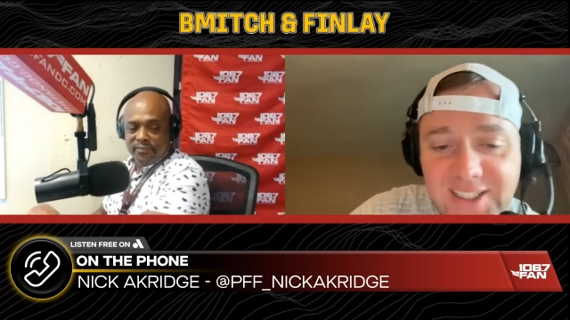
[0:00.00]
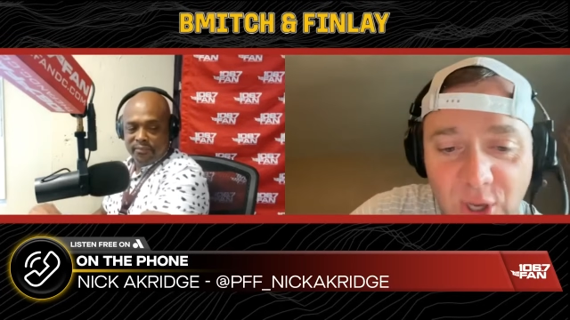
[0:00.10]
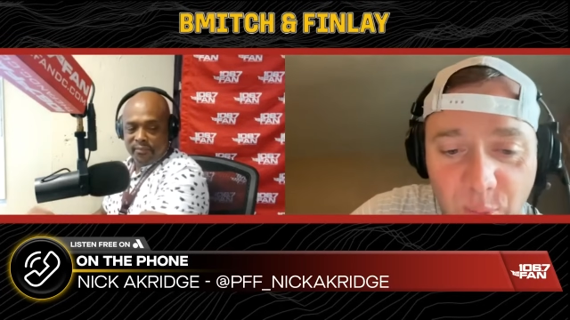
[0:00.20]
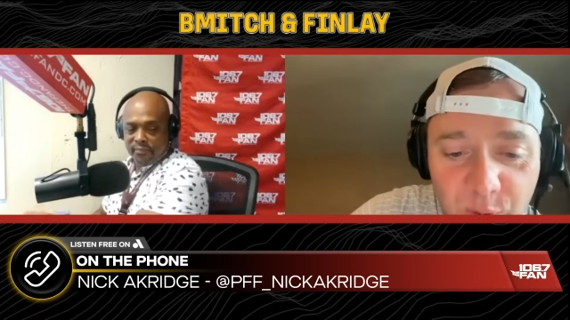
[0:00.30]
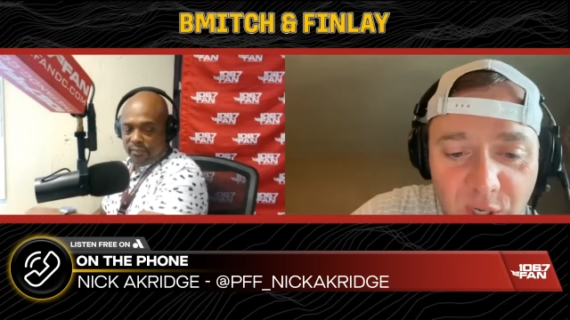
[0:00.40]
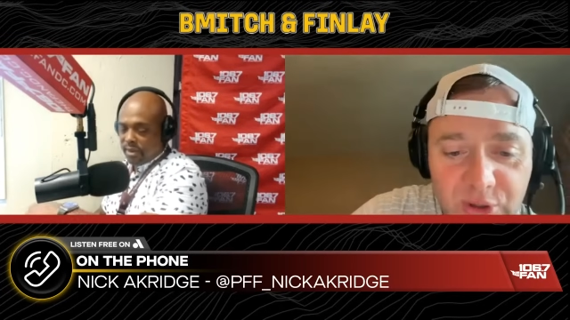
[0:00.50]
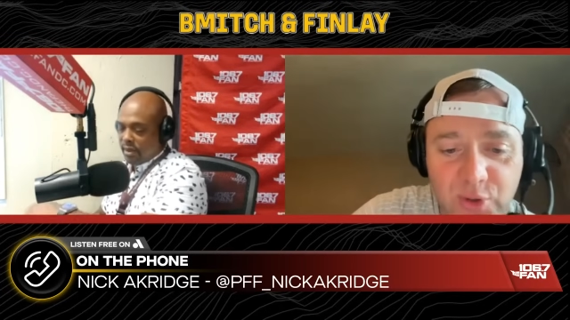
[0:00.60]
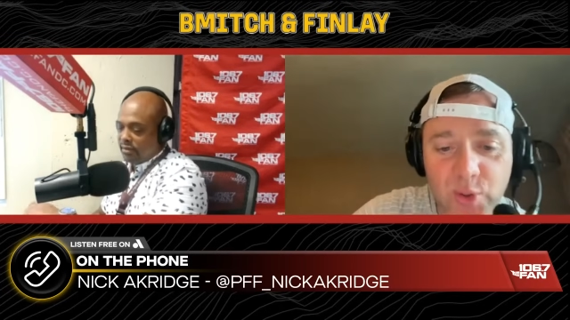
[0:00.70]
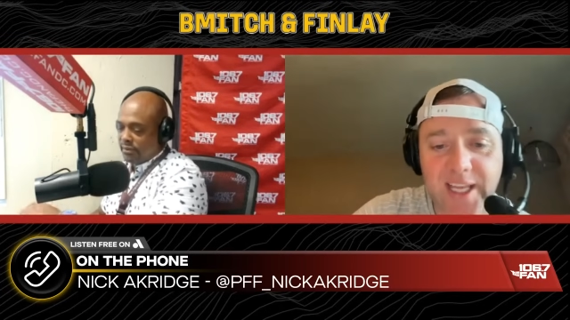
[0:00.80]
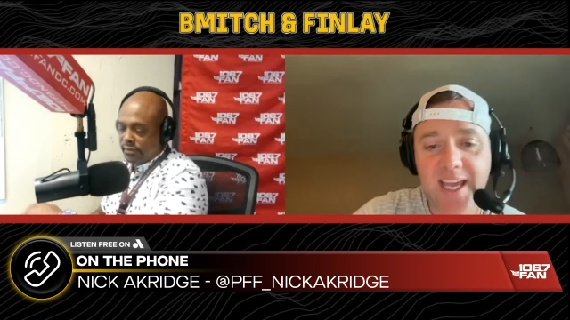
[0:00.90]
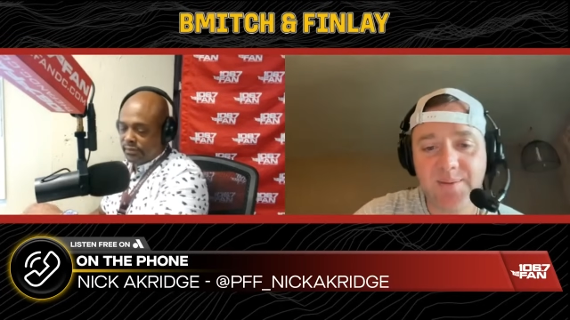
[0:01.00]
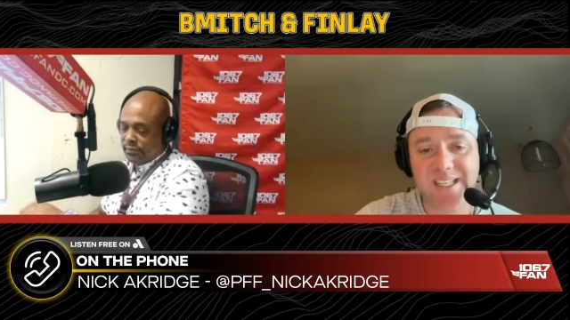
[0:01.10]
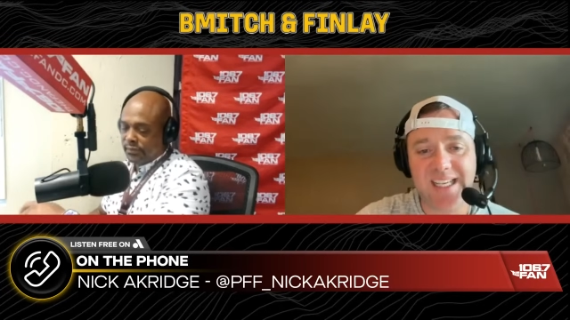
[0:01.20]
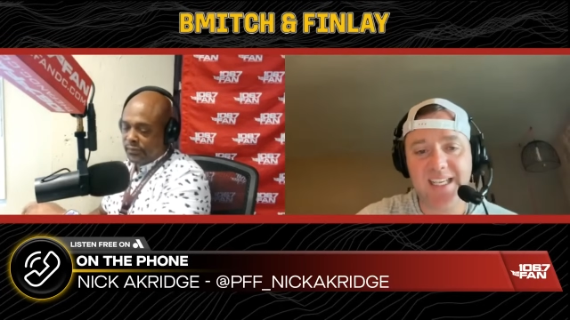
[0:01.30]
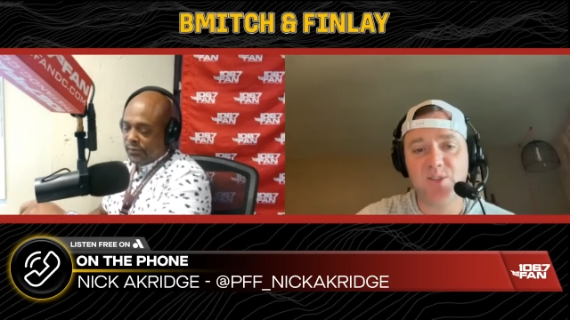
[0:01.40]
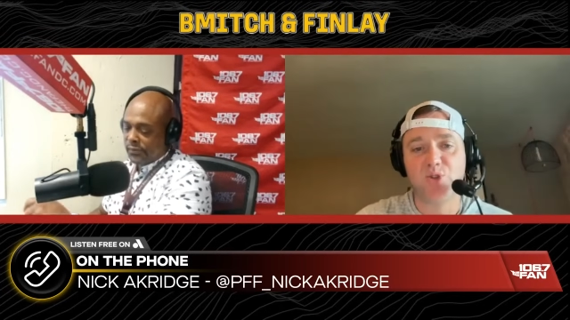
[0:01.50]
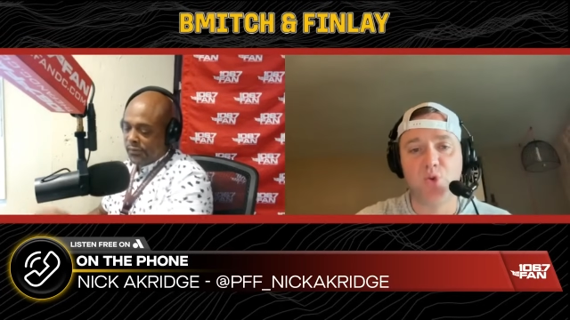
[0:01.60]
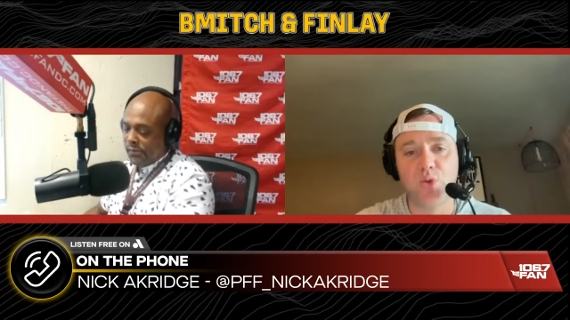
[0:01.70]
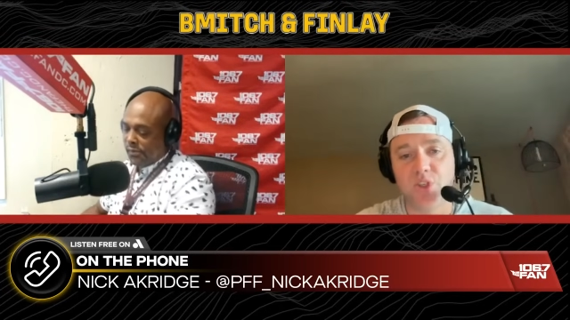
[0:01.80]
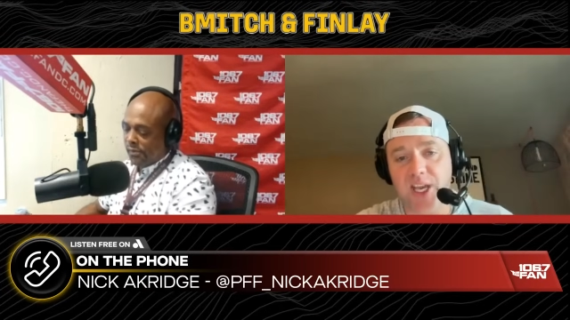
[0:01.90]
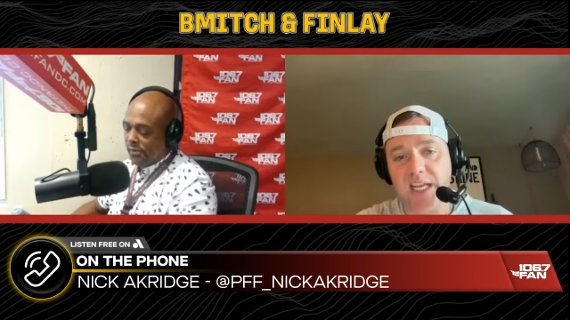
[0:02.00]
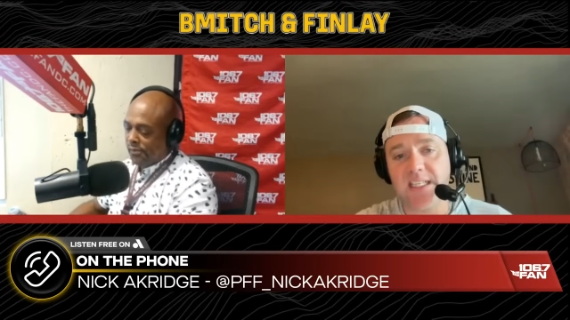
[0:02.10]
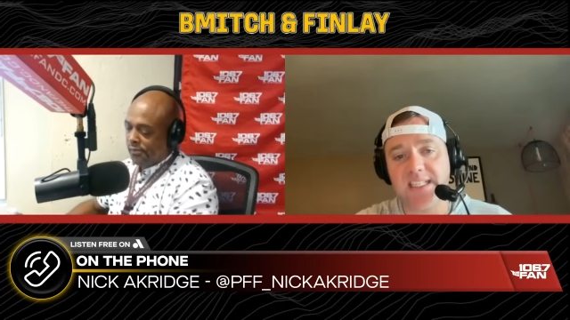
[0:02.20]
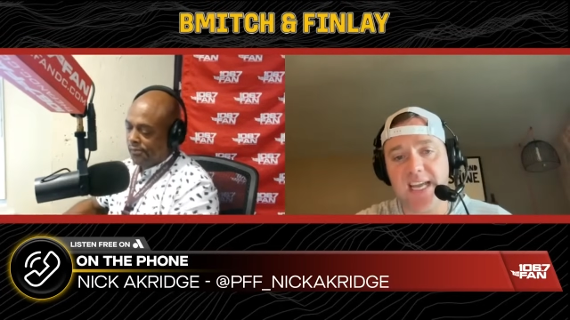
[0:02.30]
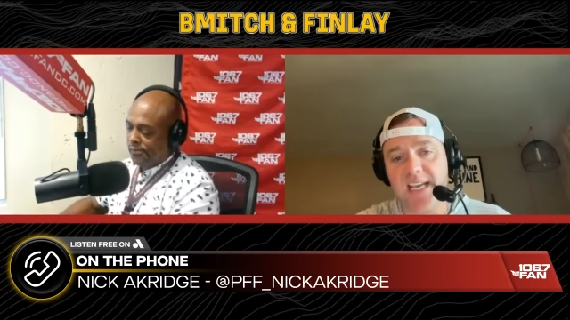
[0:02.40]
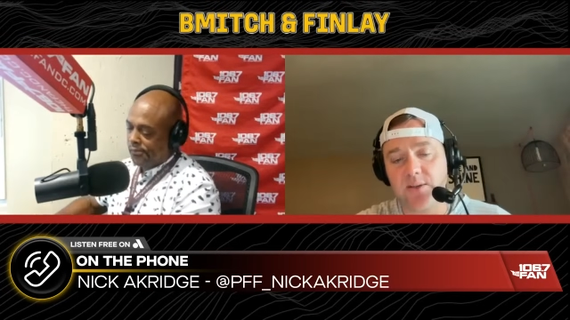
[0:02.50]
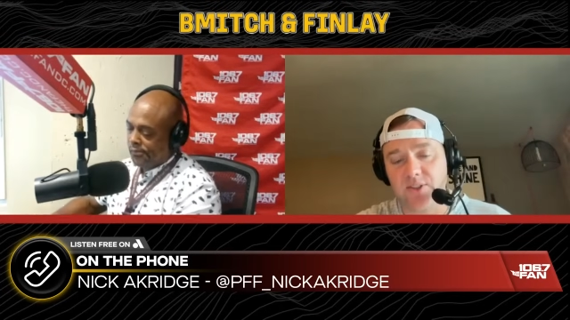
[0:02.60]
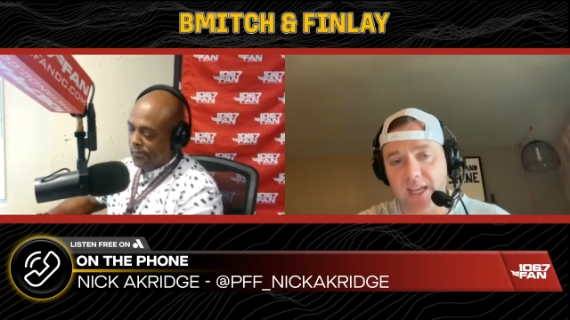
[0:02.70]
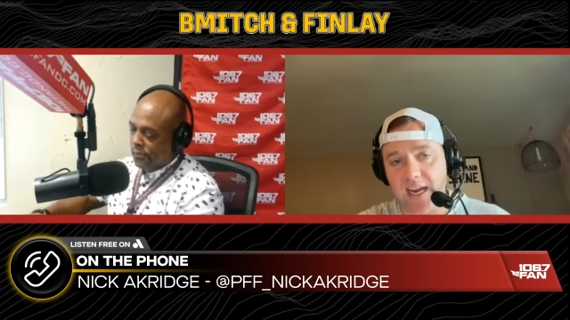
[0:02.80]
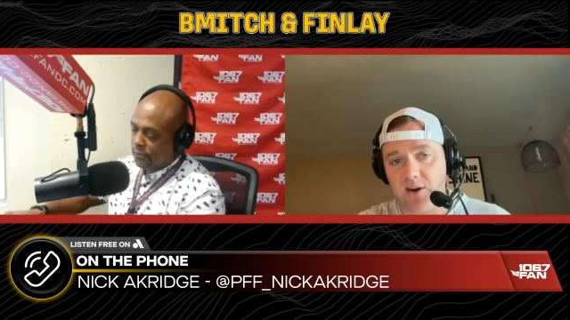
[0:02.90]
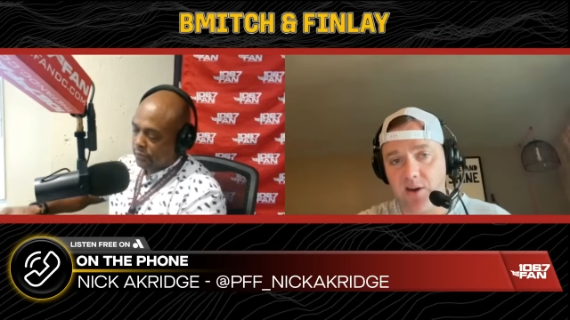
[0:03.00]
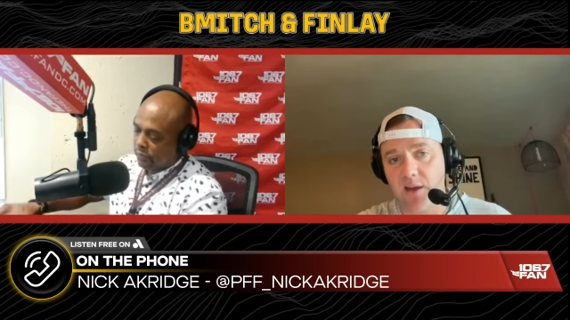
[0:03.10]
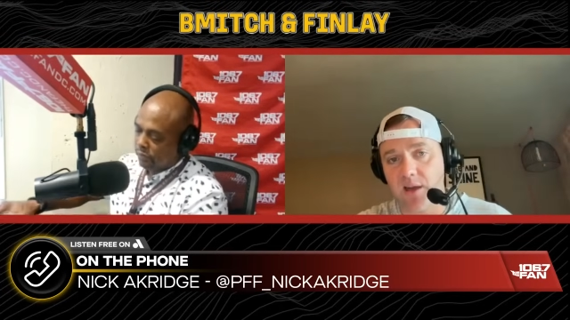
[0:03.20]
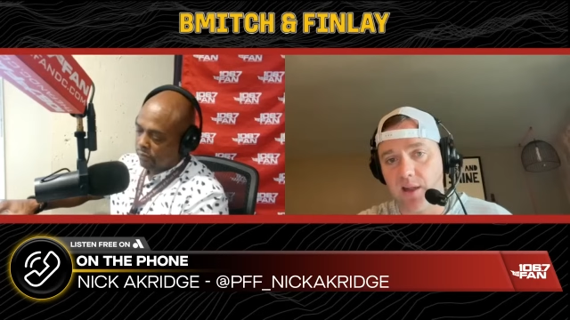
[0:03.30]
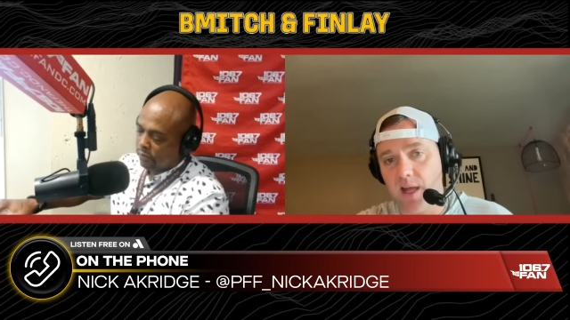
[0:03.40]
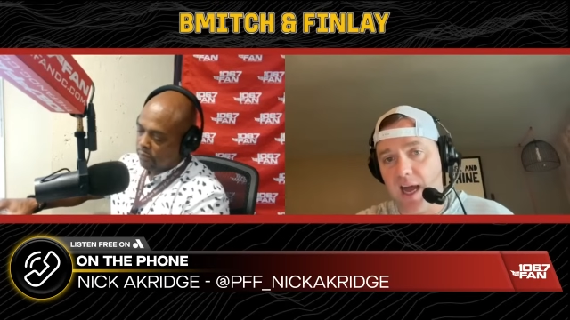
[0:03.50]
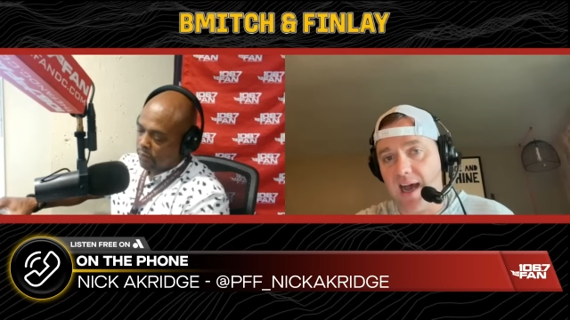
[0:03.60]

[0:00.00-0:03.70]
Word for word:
Speaker 1: So we are three games into the Jayden Daniels era.